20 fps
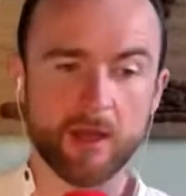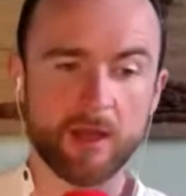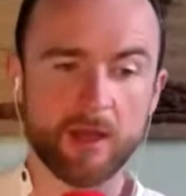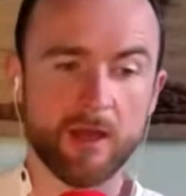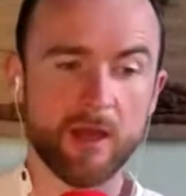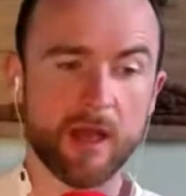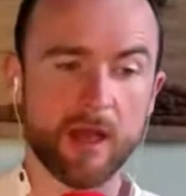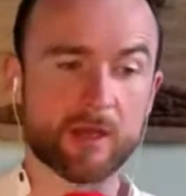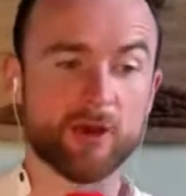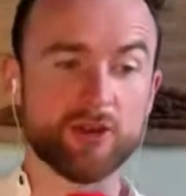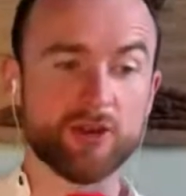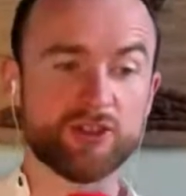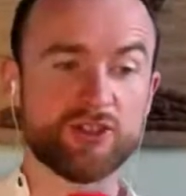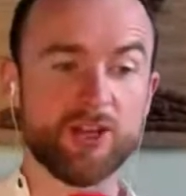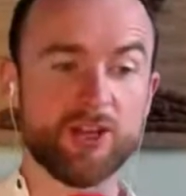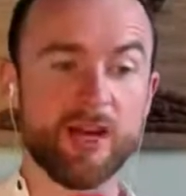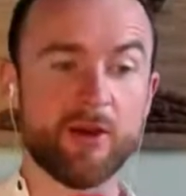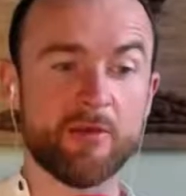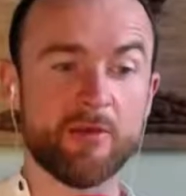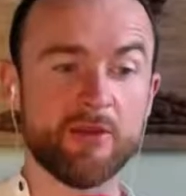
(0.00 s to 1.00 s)
I can't
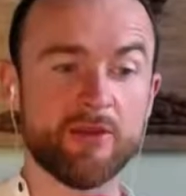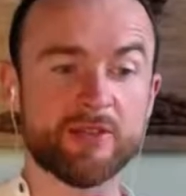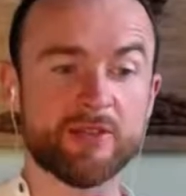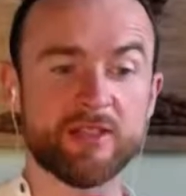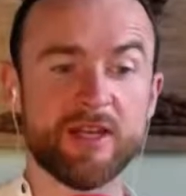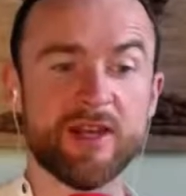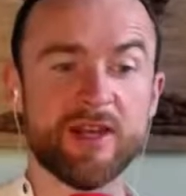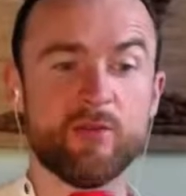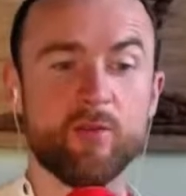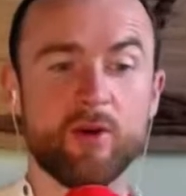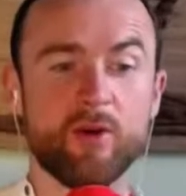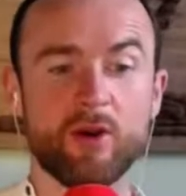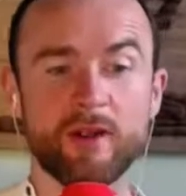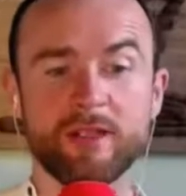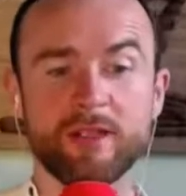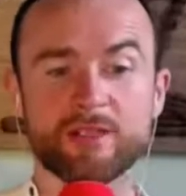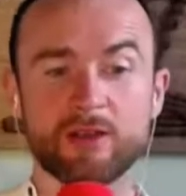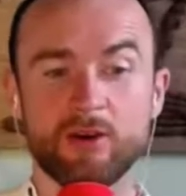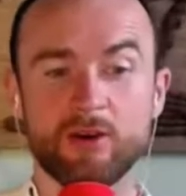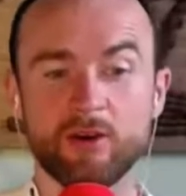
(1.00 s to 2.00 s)
share with you today what is
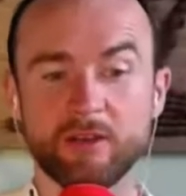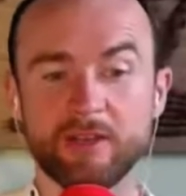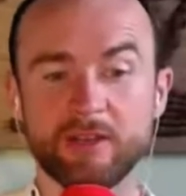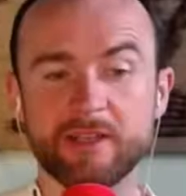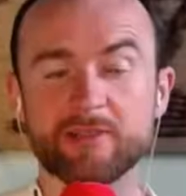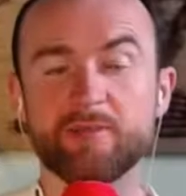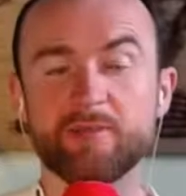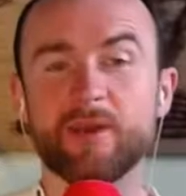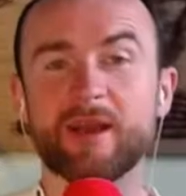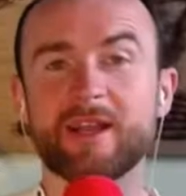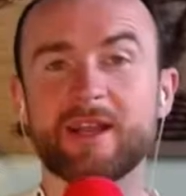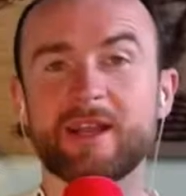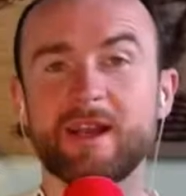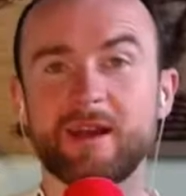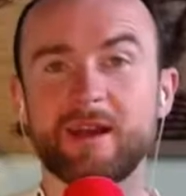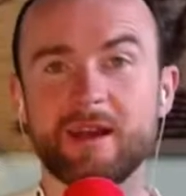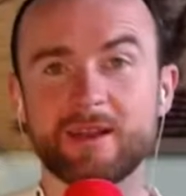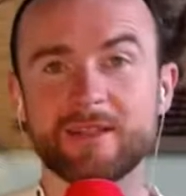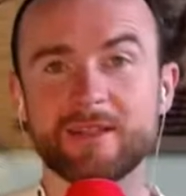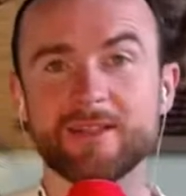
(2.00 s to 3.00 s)
on it, but I
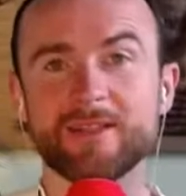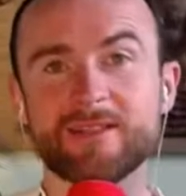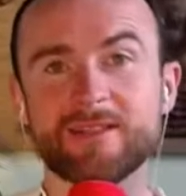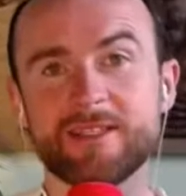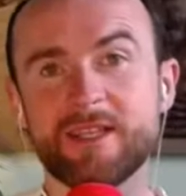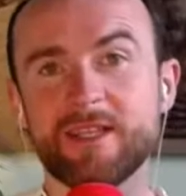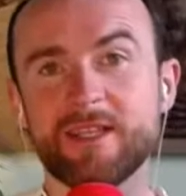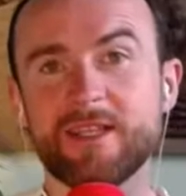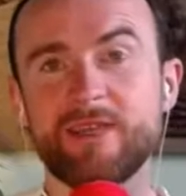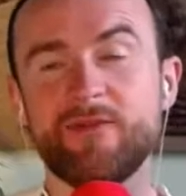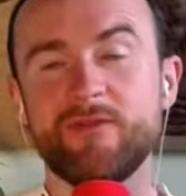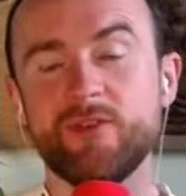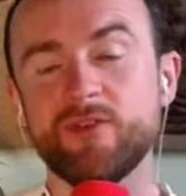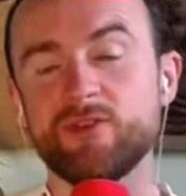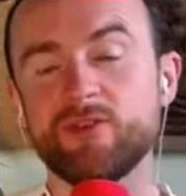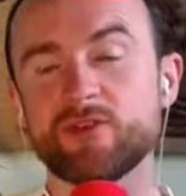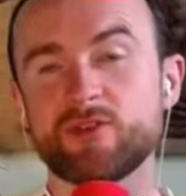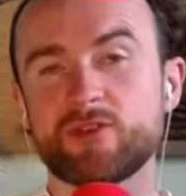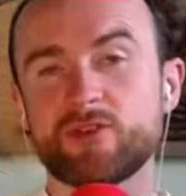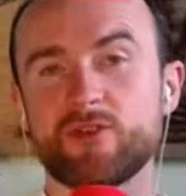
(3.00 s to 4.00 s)
can say that if you
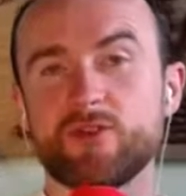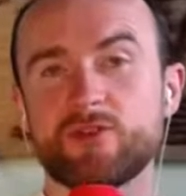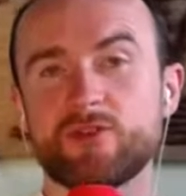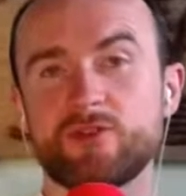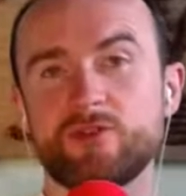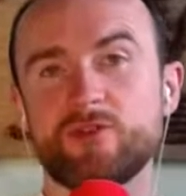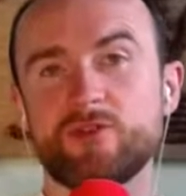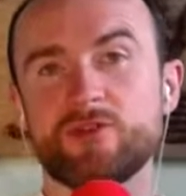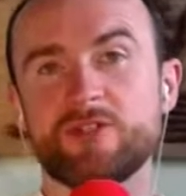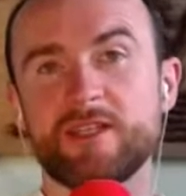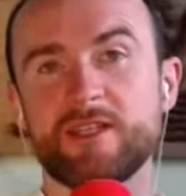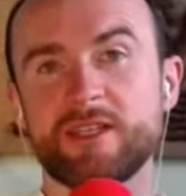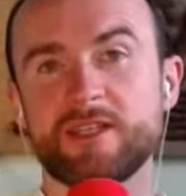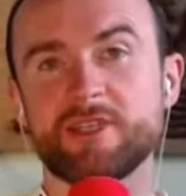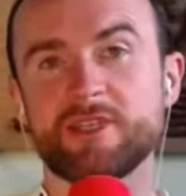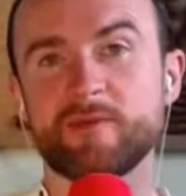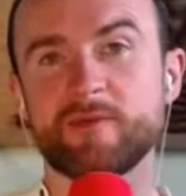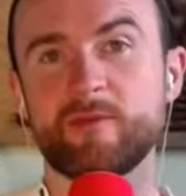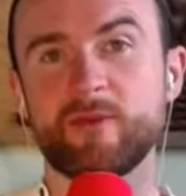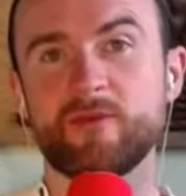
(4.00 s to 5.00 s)
just go to those links
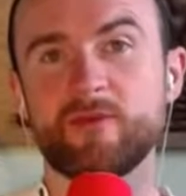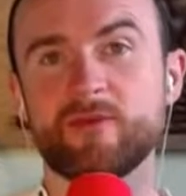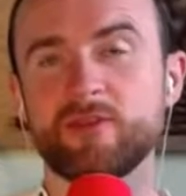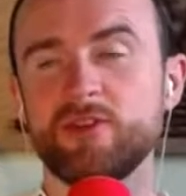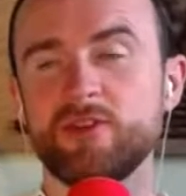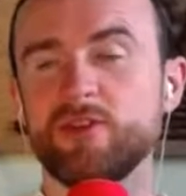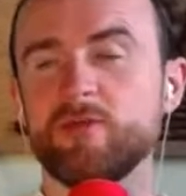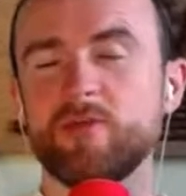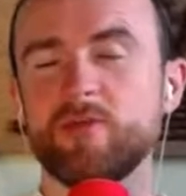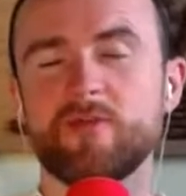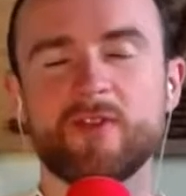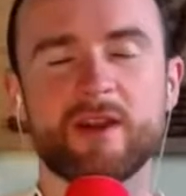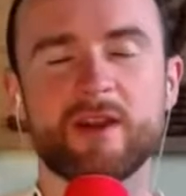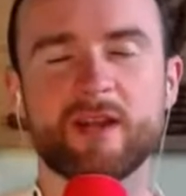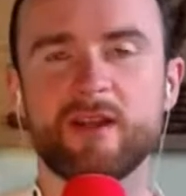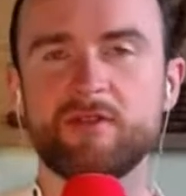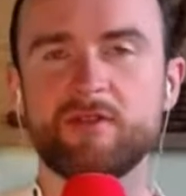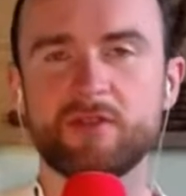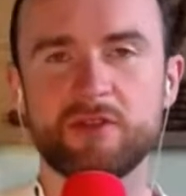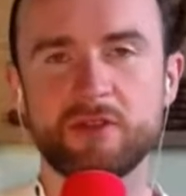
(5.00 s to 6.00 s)
above, you will find
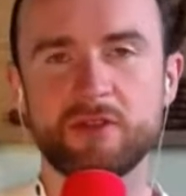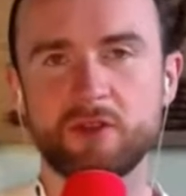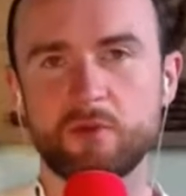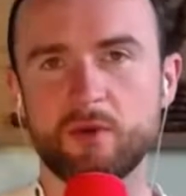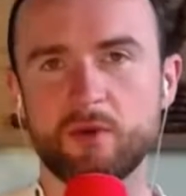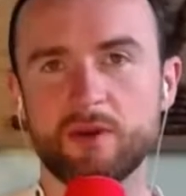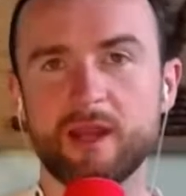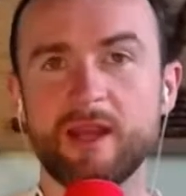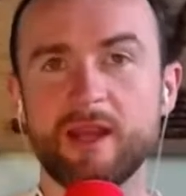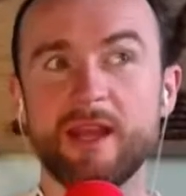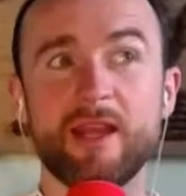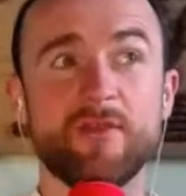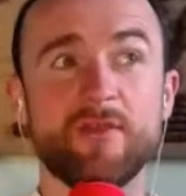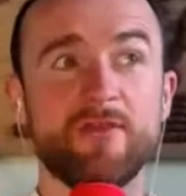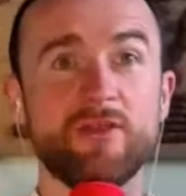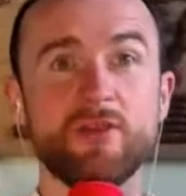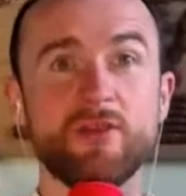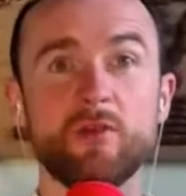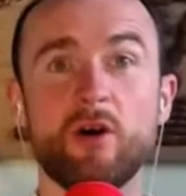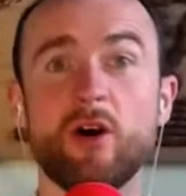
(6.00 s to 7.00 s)
everything you want. And if
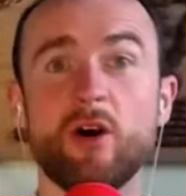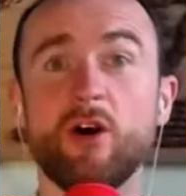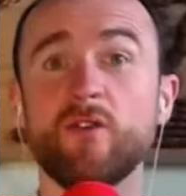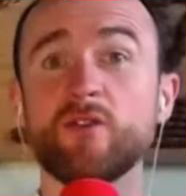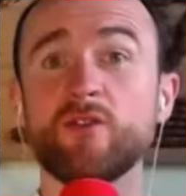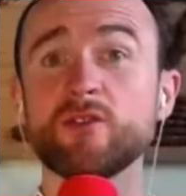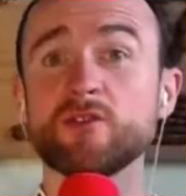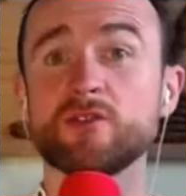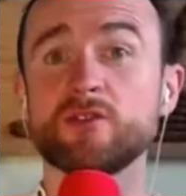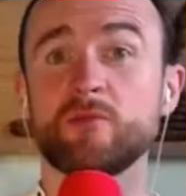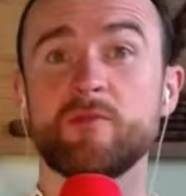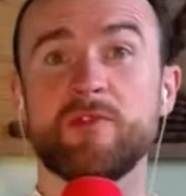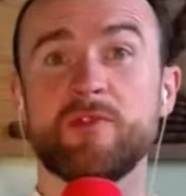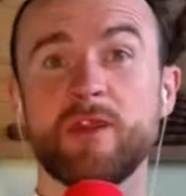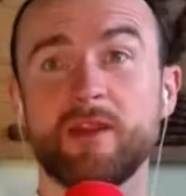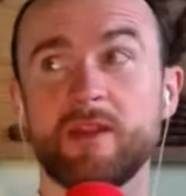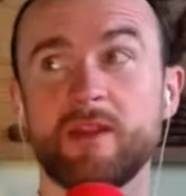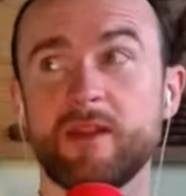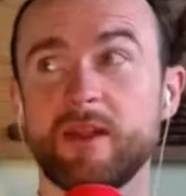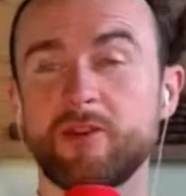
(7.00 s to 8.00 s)
you offer something,
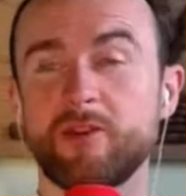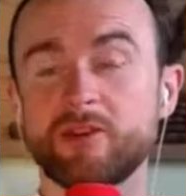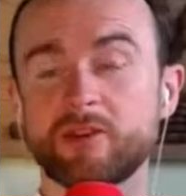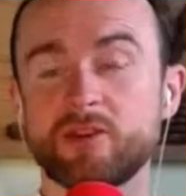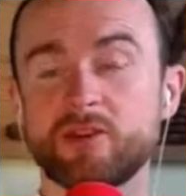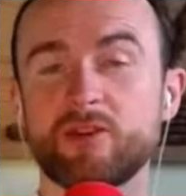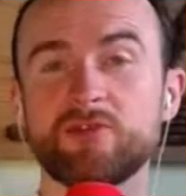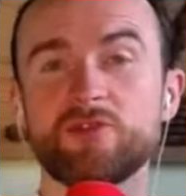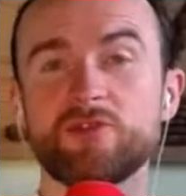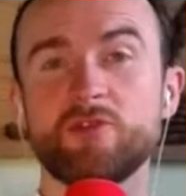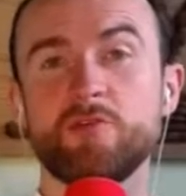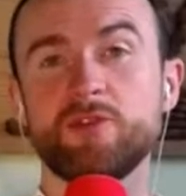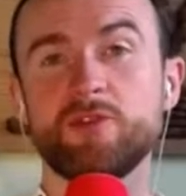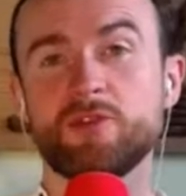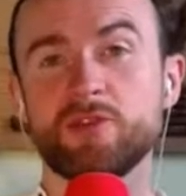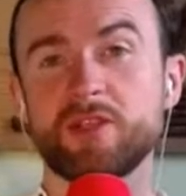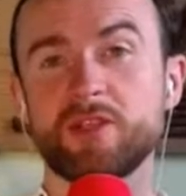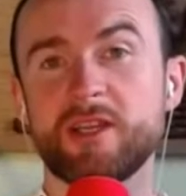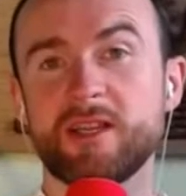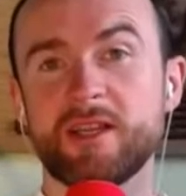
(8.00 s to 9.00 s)
there is a contribution
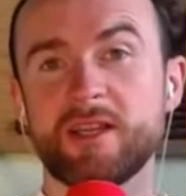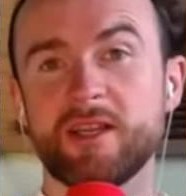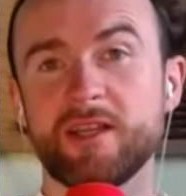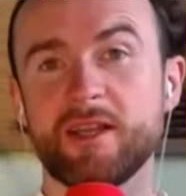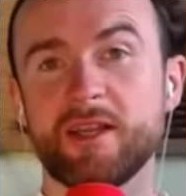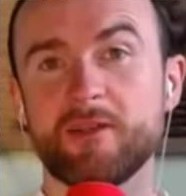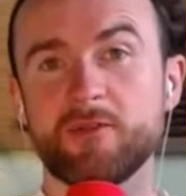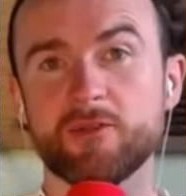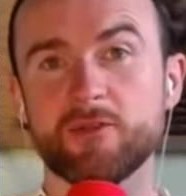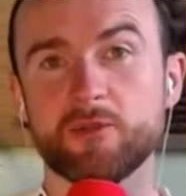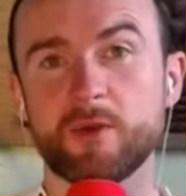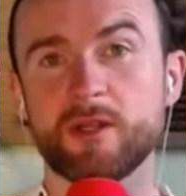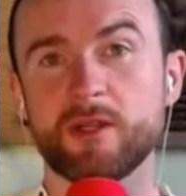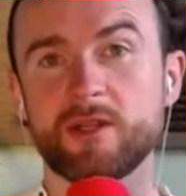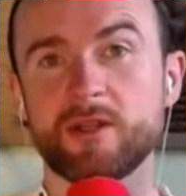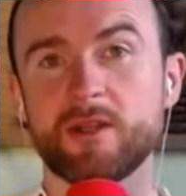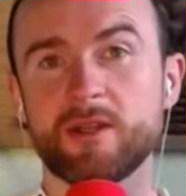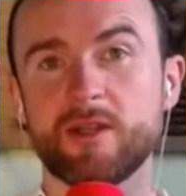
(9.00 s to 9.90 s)
link in there as well.